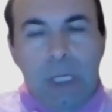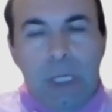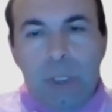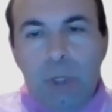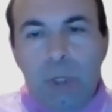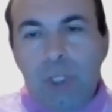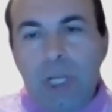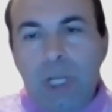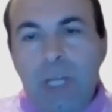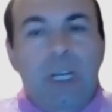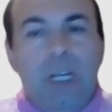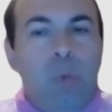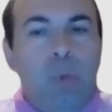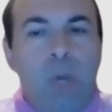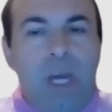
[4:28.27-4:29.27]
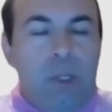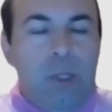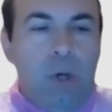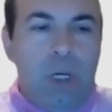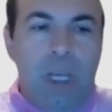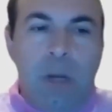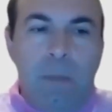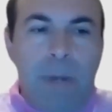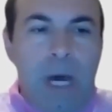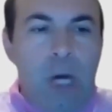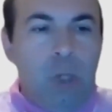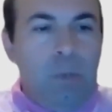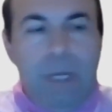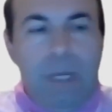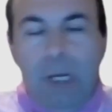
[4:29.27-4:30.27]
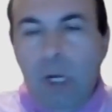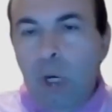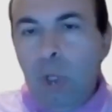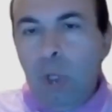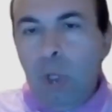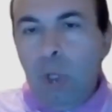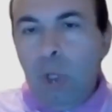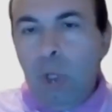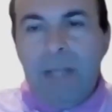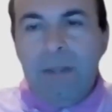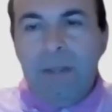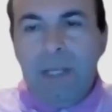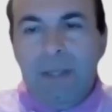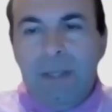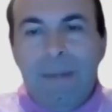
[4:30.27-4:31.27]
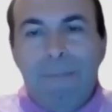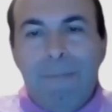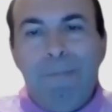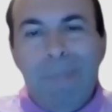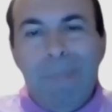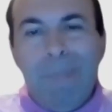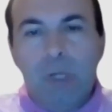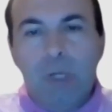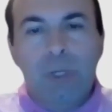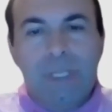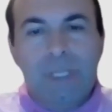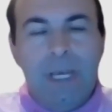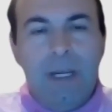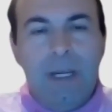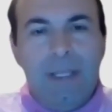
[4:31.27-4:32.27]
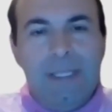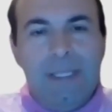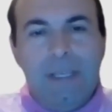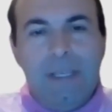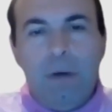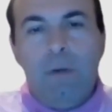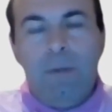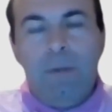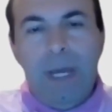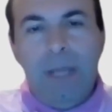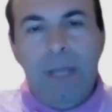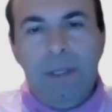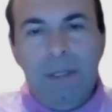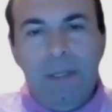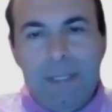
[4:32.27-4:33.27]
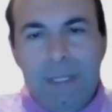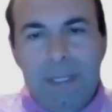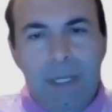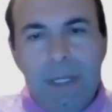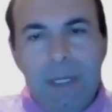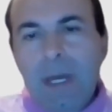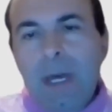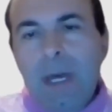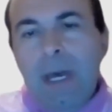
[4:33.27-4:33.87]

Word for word: So generally, we are talking about below 200 microseconds of latency,